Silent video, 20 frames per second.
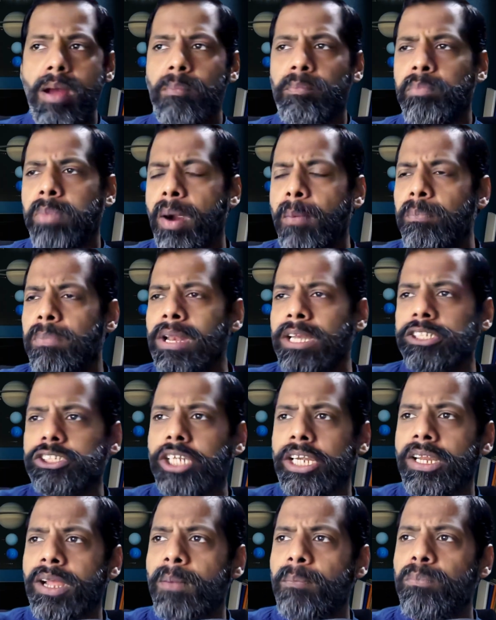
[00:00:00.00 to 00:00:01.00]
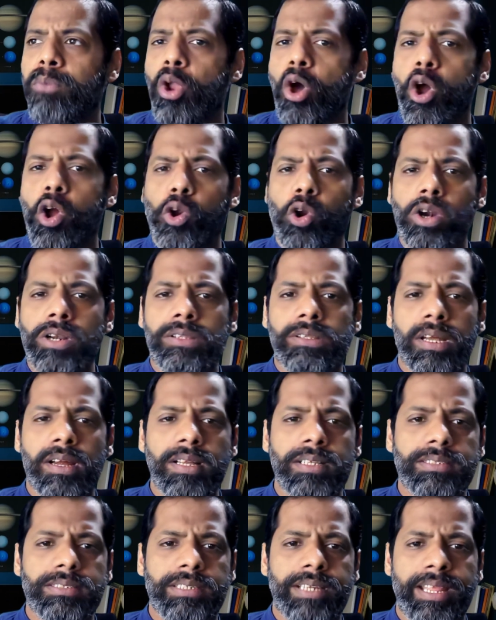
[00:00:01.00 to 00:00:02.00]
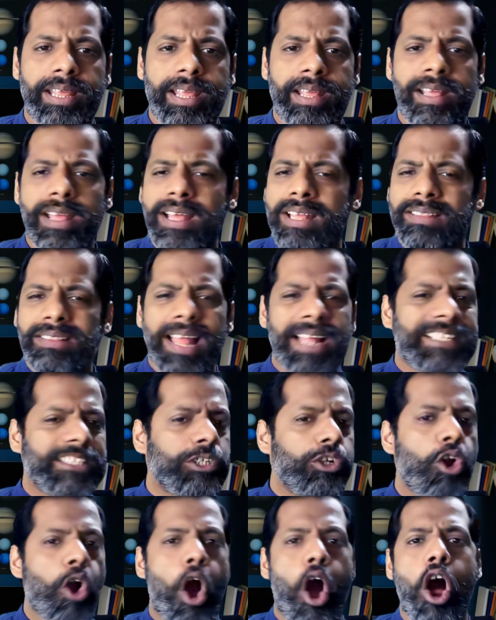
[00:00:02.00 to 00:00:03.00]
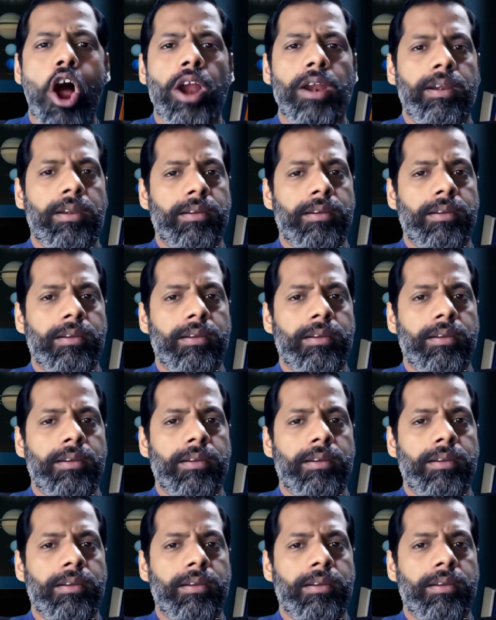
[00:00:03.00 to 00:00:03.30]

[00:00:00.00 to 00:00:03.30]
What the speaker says: publishing a blog on Thursday, that's gone.